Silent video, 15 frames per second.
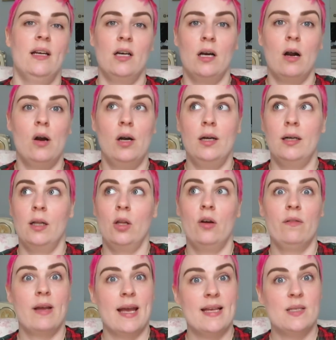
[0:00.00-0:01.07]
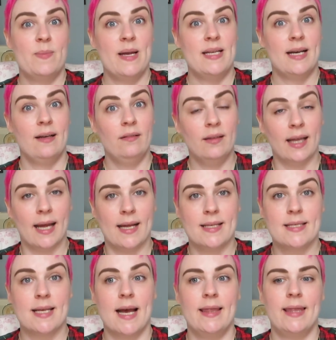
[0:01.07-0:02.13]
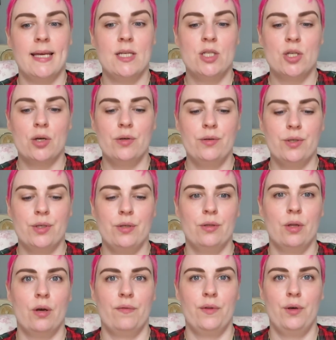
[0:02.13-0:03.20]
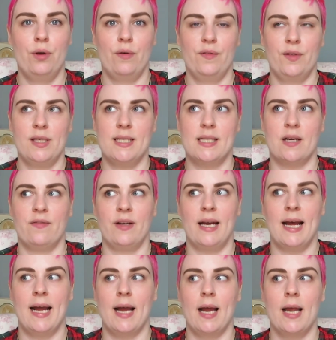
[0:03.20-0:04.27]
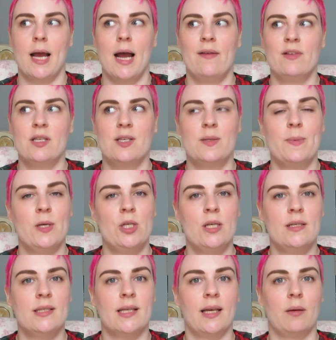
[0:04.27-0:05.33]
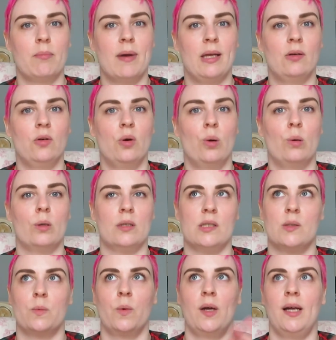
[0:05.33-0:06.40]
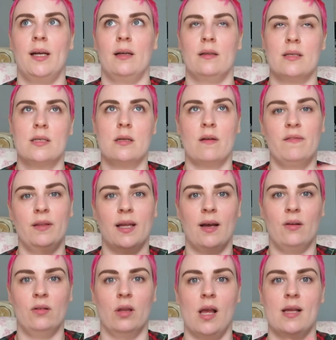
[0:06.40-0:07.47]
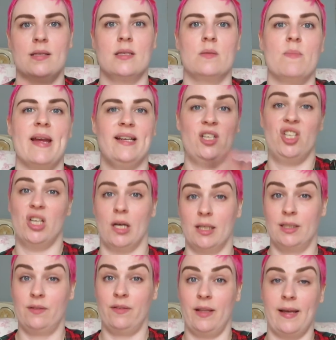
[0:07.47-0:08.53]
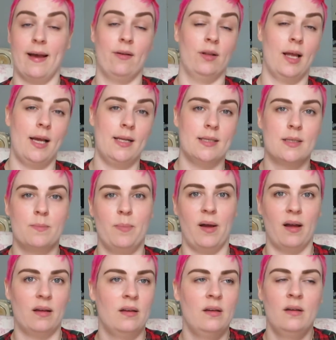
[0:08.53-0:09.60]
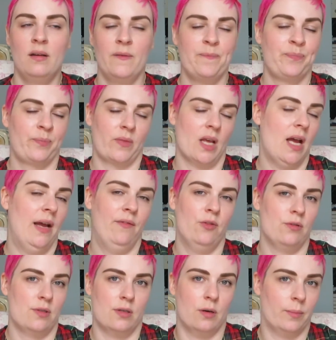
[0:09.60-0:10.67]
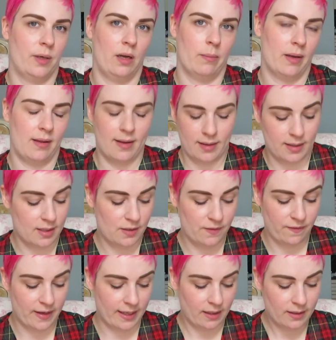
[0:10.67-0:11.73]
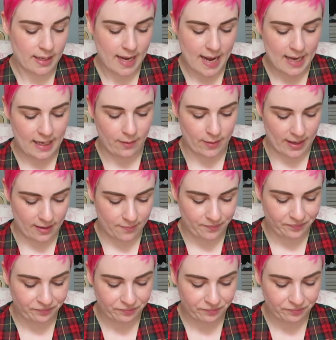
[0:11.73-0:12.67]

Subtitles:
there are a lot of Kate Spade outlets, and they don't do a lot of the novelty stuff, and I have a suspicion it's like Michael Kors, where the stuff in the outlets is made just for the outlets, but I have no snobbery about that, that's fine. Anyway,